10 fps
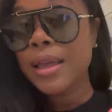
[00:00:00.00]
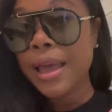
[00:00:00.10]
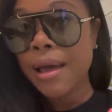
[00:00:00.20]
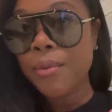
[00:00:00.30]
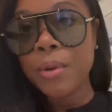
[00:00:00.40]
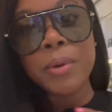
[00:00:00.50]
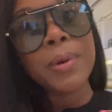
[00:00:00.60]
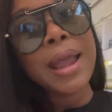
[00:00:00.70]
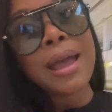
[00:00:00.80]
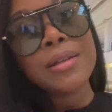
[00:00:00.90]
got while we
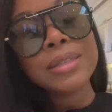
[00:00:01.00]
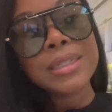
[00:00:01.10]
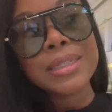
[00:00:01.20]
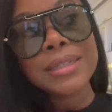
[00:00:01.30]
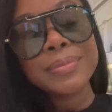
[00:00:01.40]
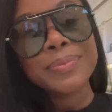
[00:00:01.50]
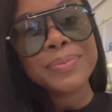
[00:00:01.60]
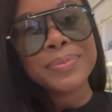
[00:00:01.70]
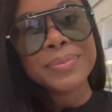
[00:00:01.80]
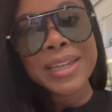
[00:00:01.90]
were out.
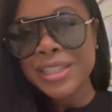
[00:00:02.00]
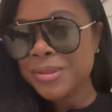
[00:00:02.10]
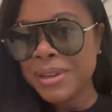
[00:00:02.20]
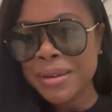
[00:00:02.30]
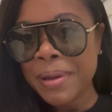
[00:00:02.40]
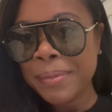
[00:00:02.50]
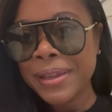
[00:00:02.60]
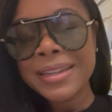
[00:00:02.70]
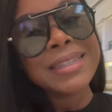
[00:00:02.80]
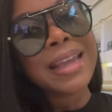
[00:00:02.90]
I just wanted to pop in
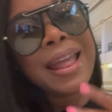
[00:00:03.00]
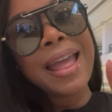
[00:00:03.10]
and say